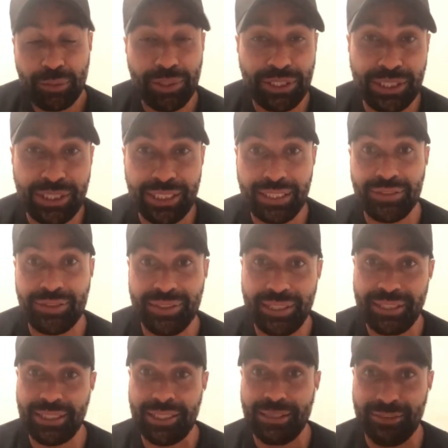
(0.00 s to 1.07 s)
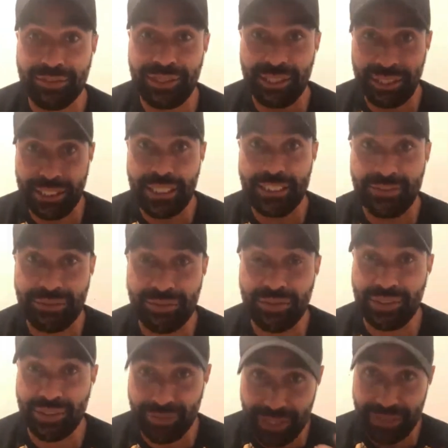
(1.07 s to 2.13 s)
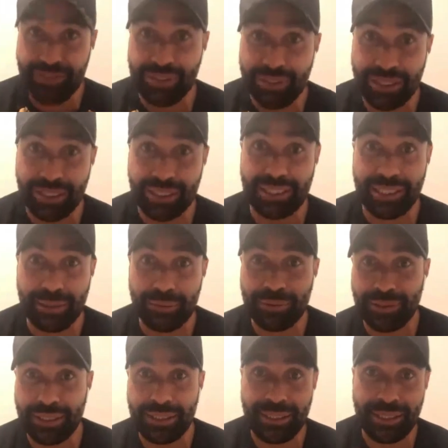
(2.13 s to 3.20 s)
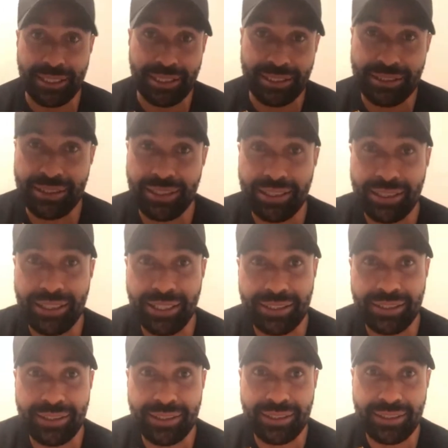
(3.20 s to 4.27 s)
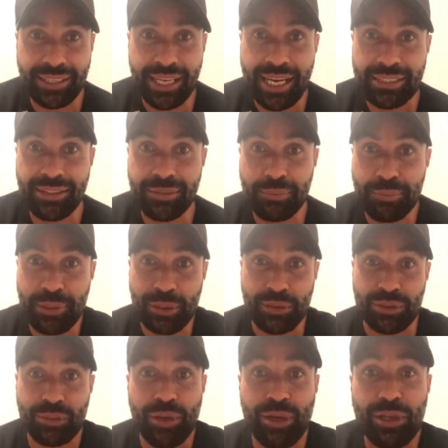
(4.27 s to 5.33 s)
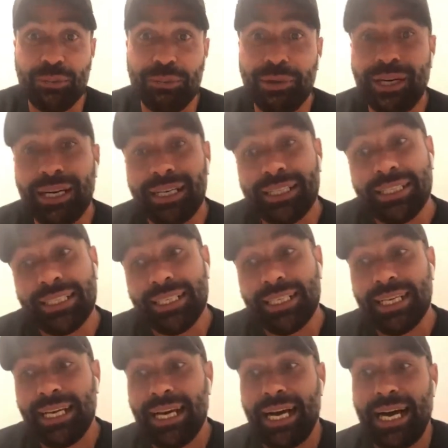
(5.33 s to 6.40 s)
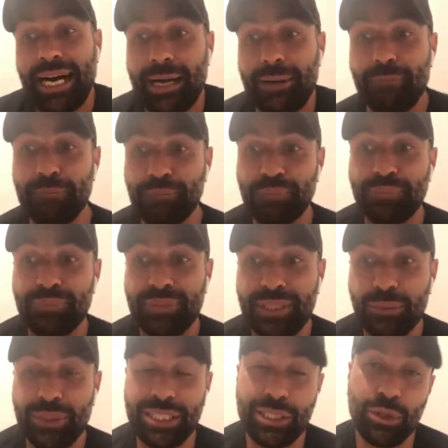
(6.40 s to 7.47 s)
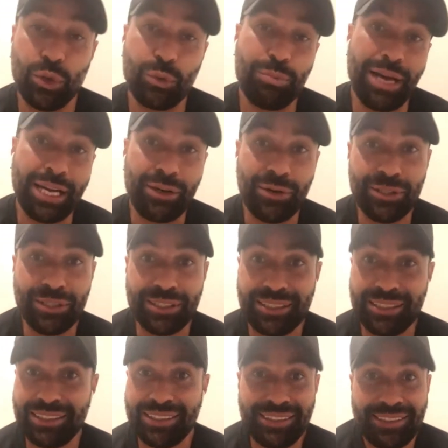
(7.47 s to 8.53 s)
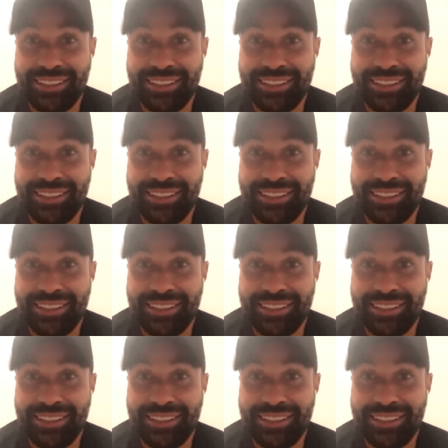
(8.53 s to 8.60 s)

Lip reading: especially everything that you've given to the club, and it's hard pill to swallow. But when you look back on it,